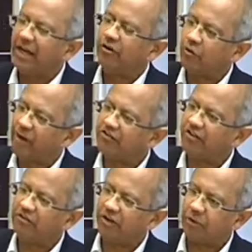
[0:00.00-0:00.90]
in domestic
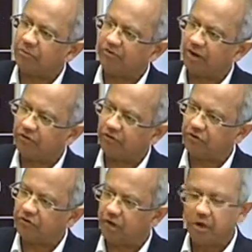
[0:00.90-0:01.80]

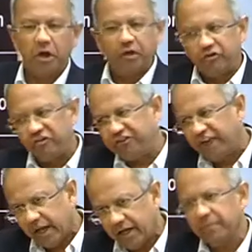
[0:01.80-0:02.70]
circumstances. To
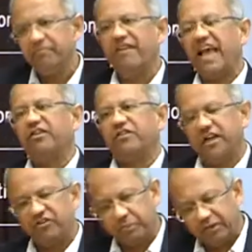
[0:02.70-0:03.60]
circumvent
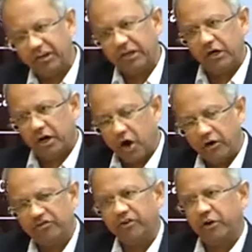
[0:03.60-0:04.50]
this particular
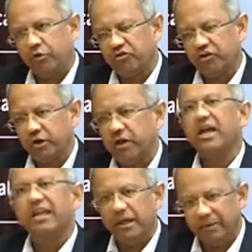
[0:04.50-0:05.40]
constitutional
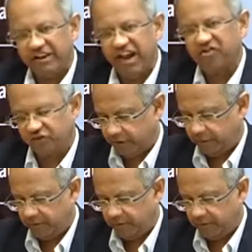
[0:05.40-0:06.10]
limitation,